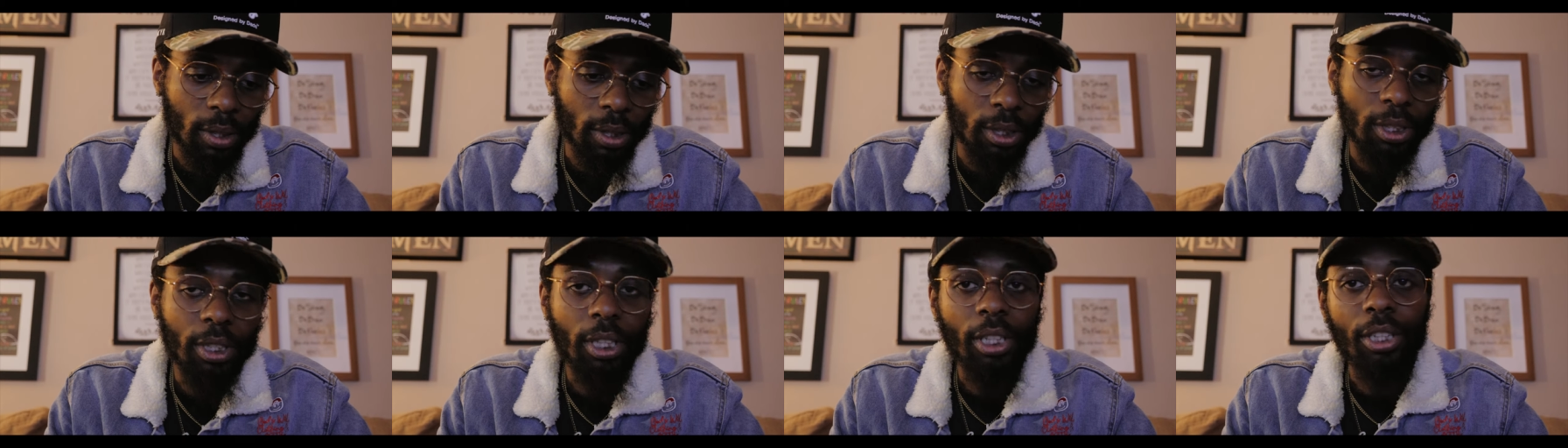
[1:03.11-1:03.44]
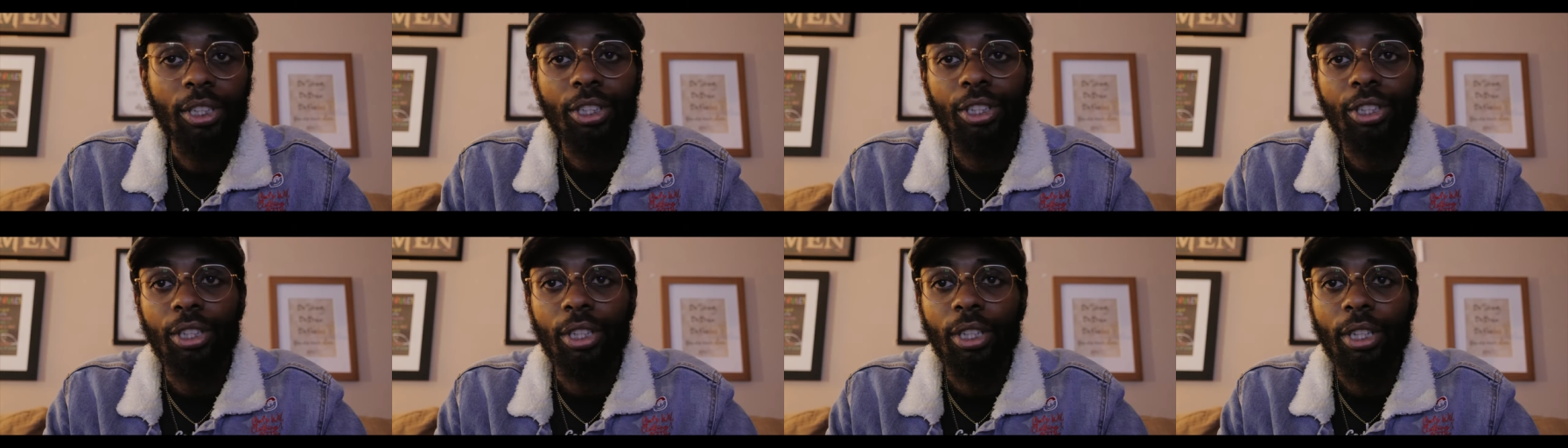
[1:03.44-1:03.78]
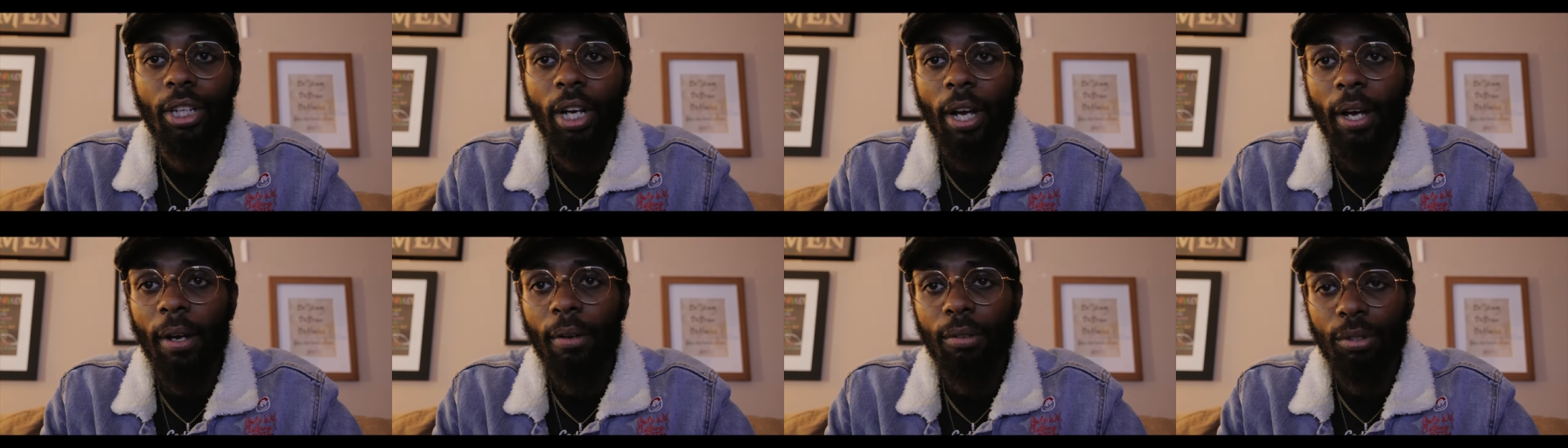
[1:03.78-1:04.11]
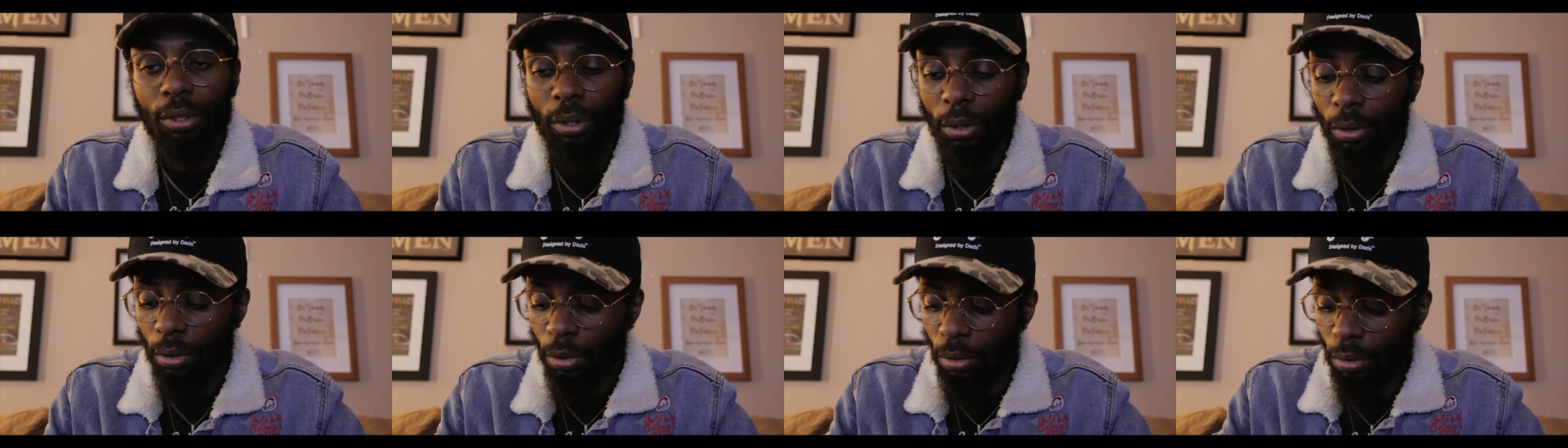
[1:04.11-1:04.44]
contention in the
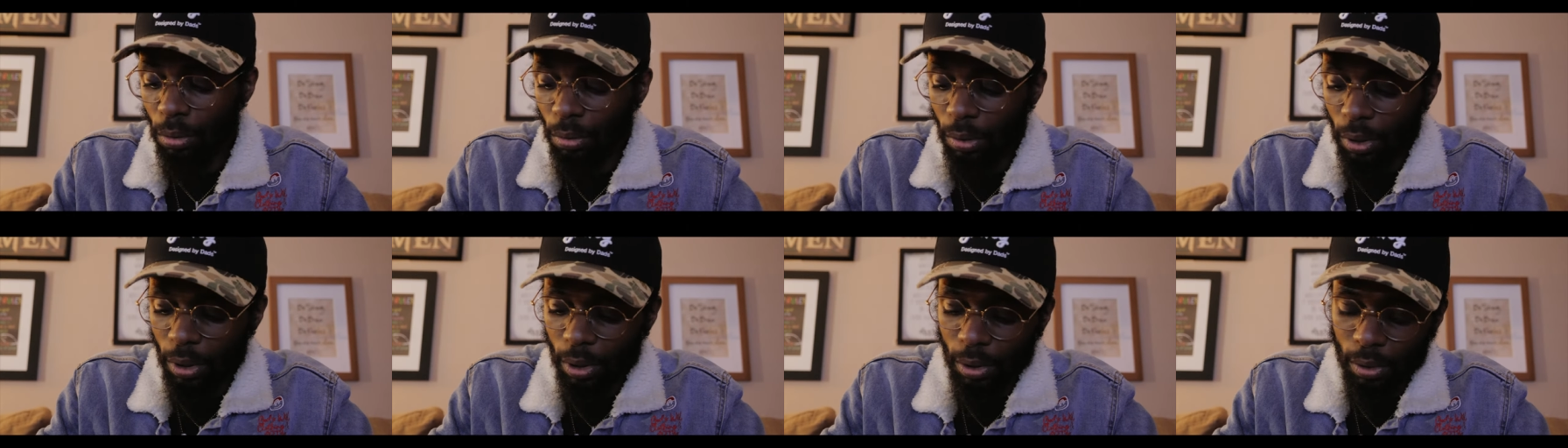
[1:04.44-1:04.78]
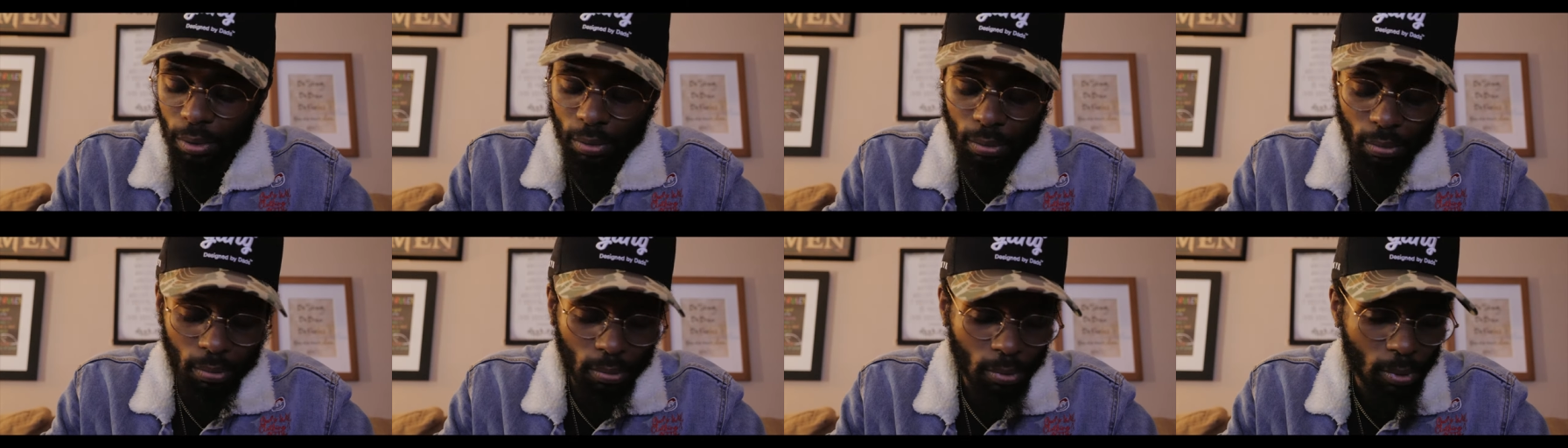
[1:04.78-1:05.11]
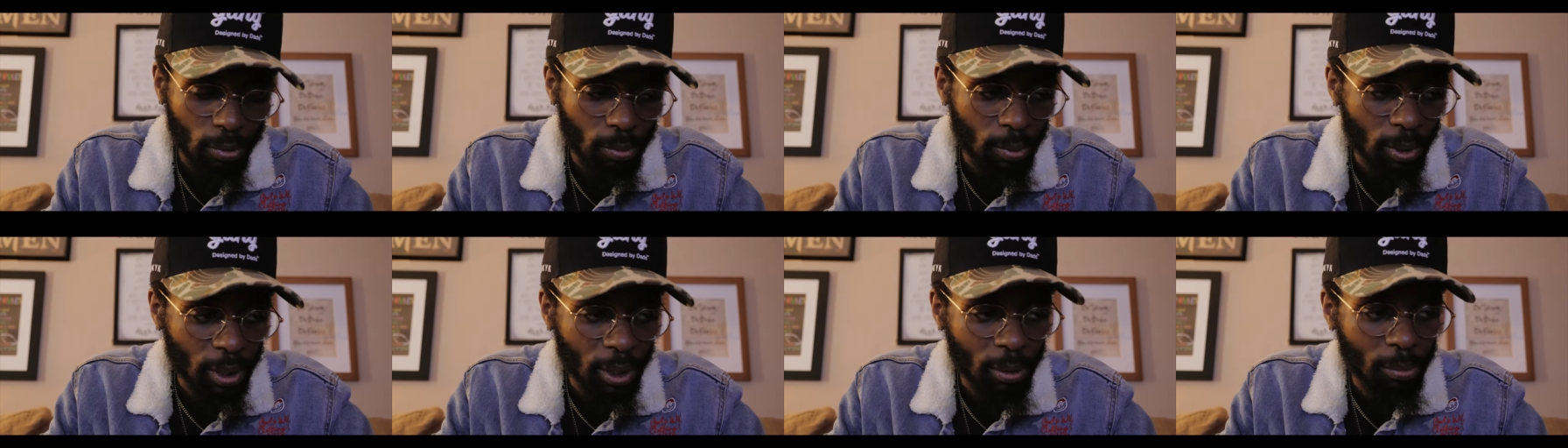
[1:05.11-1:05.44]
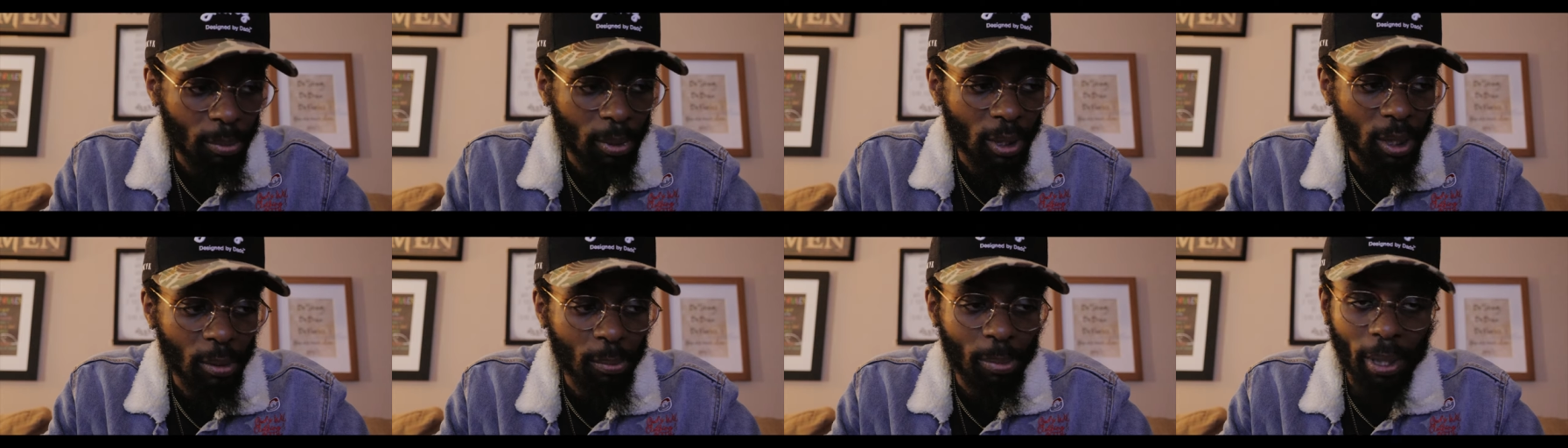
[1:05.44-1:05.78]
household as we read
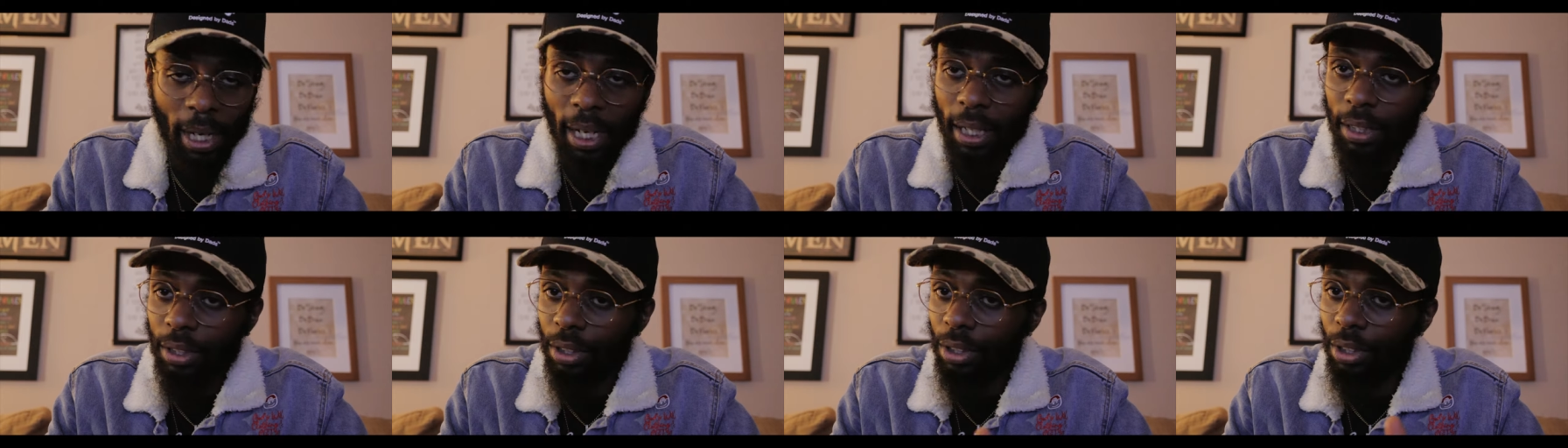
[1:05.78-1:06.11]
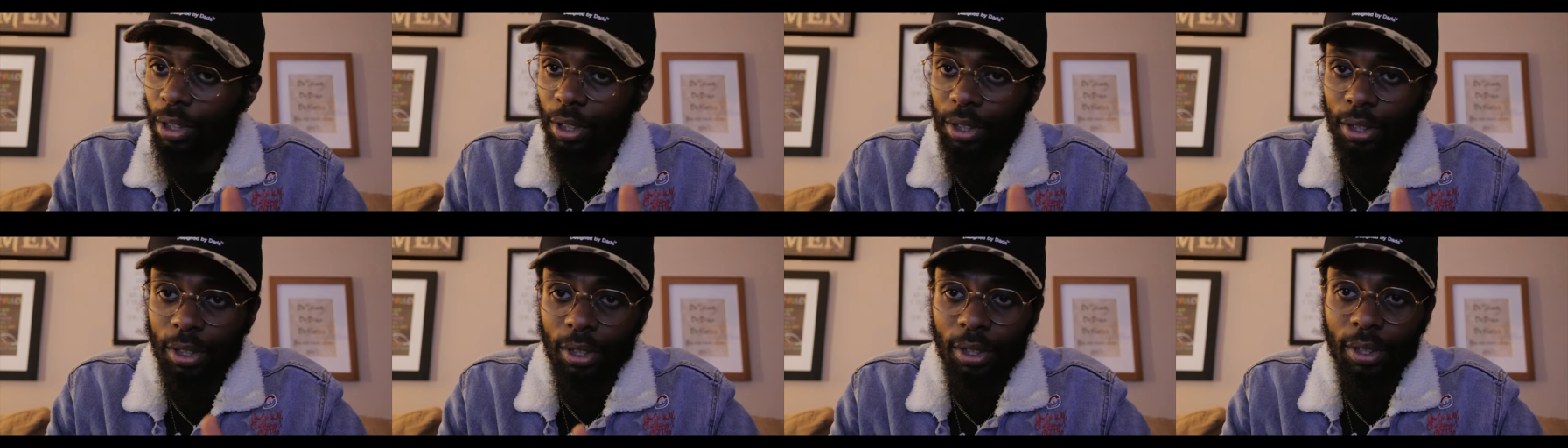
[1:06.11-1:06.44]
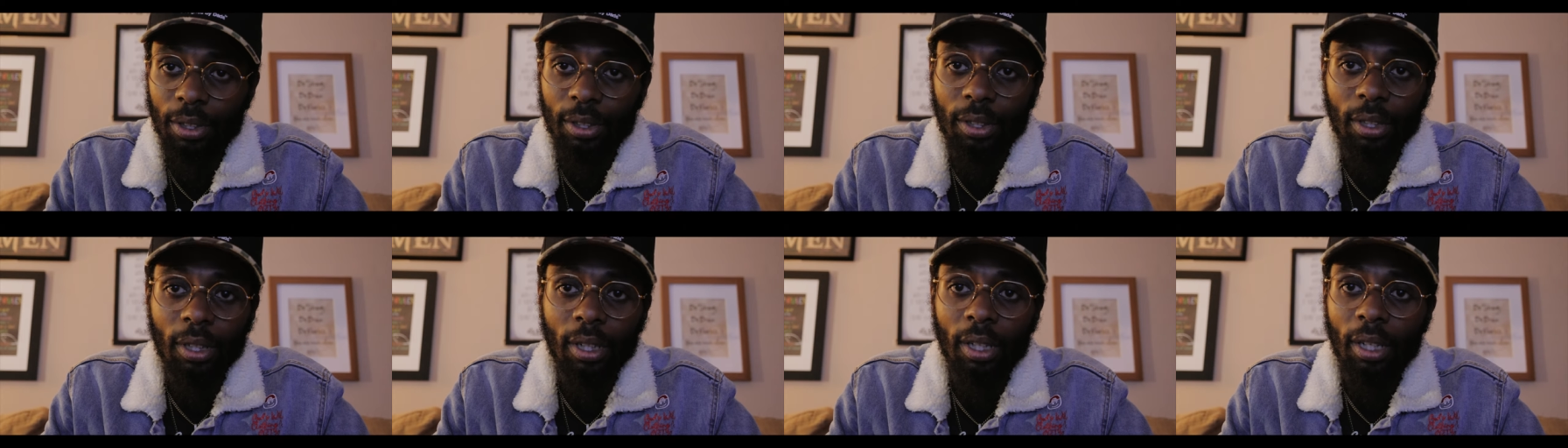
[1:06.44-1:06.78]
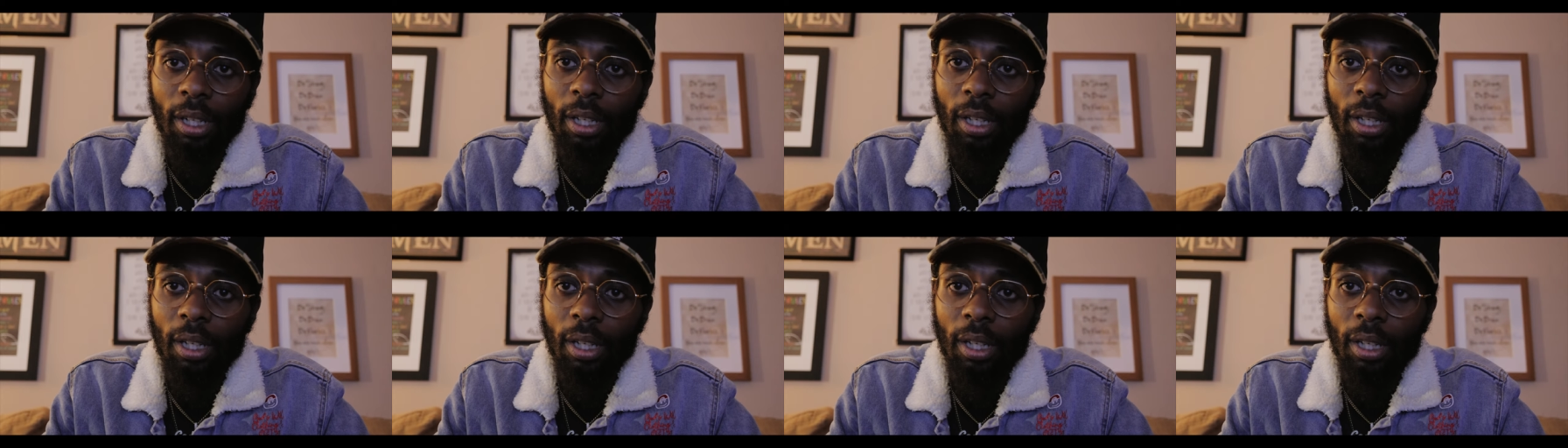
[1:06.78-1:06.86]
many passages and